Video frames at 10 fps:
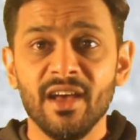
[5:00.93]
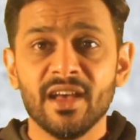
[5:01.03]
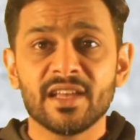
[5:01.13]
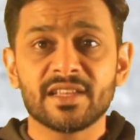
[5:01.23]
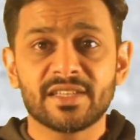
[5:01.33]

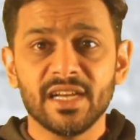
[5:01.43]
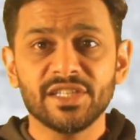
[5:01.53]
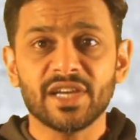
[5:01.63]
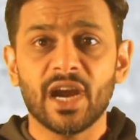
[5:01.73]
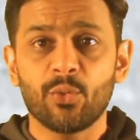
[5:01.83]

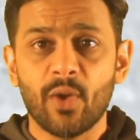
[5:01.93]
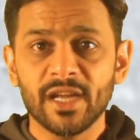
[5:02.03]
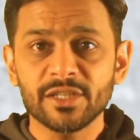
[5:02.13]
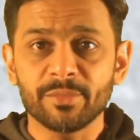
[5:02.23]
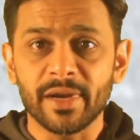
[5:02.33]
Such
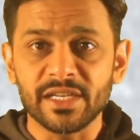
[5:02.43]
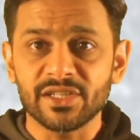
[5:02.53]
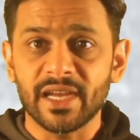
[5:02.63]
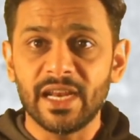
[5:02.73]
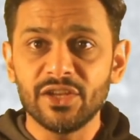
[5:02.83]
advancements
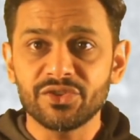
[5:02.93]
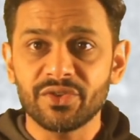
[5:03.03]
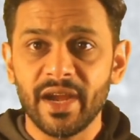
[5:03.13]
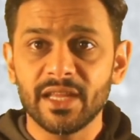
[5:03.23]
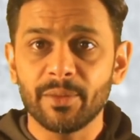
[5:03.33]

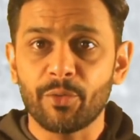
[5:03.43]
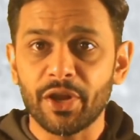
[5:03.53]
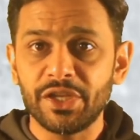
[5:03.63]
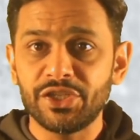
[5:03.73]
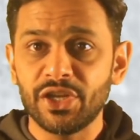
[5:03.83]
illustrate the
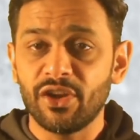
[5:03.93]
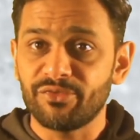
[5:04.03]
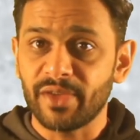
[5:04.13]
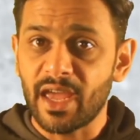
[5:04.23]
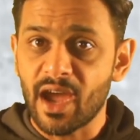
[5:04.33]
potential
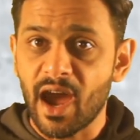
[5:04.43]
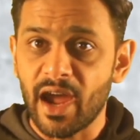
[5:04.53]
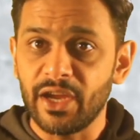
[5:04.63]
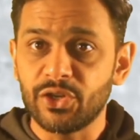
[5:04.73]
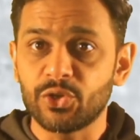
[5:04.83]
of A
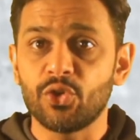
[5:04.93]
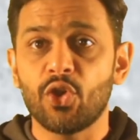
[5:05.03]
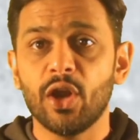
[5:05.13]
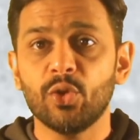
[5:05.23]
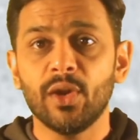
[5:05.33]
I to
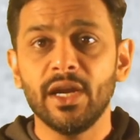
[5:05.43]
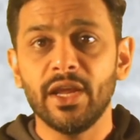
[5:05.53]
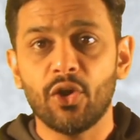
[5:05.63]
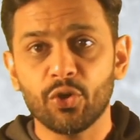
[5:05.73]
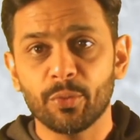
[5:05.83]
not only
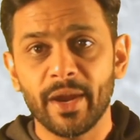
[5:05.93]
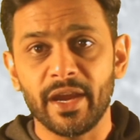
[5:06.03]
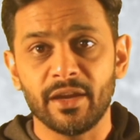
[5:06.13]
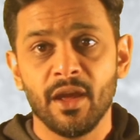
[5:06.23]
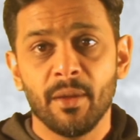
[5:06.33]

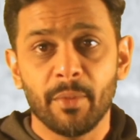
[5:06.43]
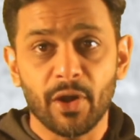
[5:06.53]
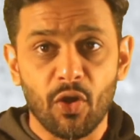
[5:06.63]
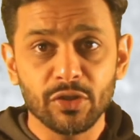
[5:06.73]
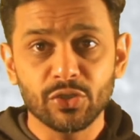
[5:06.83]
automate but
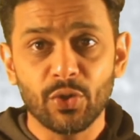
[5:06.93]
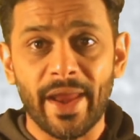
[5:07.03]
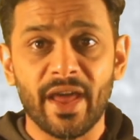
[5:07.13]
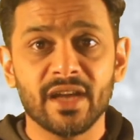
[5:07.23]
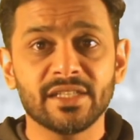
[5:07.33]
also
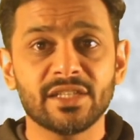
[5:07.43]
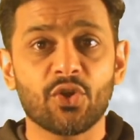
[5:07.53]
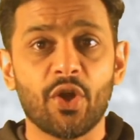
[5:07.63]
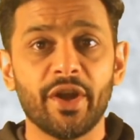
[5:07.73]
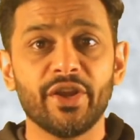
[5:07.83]
enhance the
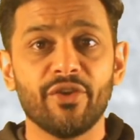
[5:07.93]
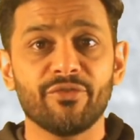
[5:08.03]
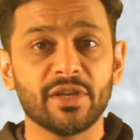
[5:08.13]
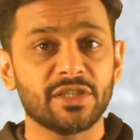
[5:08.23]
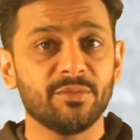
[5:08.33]
quality
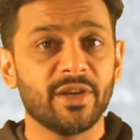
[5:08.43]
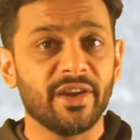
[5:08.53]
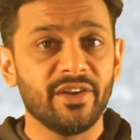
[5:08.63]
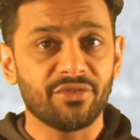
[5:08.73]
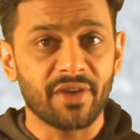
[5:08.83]
of customer
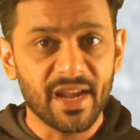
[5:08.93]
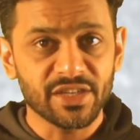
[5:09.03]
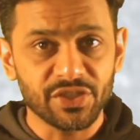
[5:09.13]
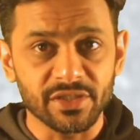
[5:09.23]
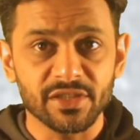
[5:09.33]

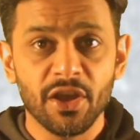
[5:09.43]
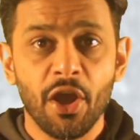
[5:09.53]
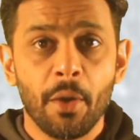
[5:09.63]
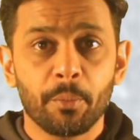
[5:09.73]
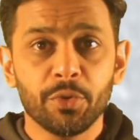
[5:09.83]
interactions,
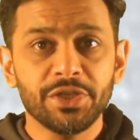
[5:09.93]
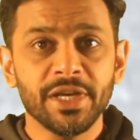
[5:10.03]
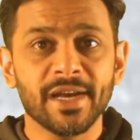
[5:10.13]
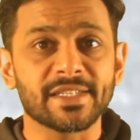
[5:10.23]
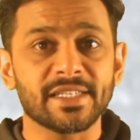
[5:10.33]

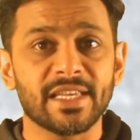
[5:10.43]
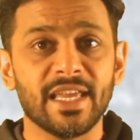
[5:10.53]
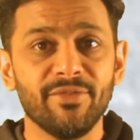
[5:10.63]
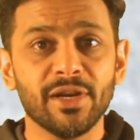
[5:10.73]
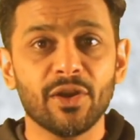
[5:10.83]
pushing us
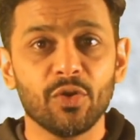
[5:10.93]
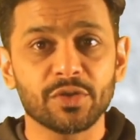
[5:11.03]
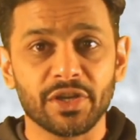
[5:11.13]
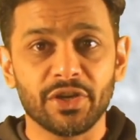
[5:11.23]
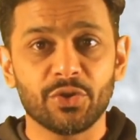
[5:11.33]
even
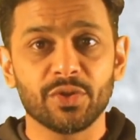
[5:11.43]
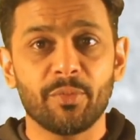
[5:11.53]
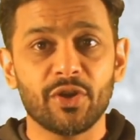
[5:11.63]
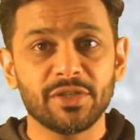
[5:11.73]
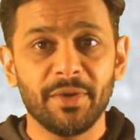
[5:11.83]
closer to the
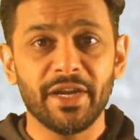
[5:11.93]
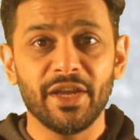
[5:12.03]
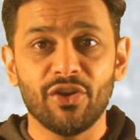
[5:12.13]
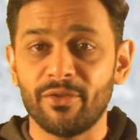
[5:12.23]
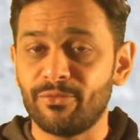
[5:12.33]

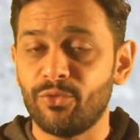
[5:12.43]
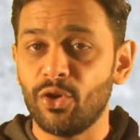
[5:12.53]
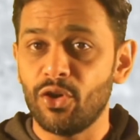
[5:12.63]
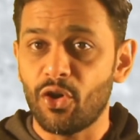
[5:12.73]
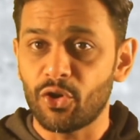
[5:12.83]
possibility of
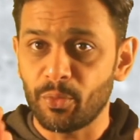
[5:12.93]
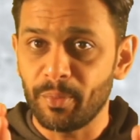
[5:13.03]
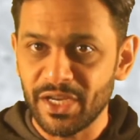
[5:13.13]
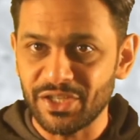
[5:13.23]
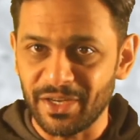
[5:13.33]
full
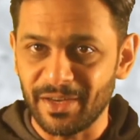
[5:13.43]
automation.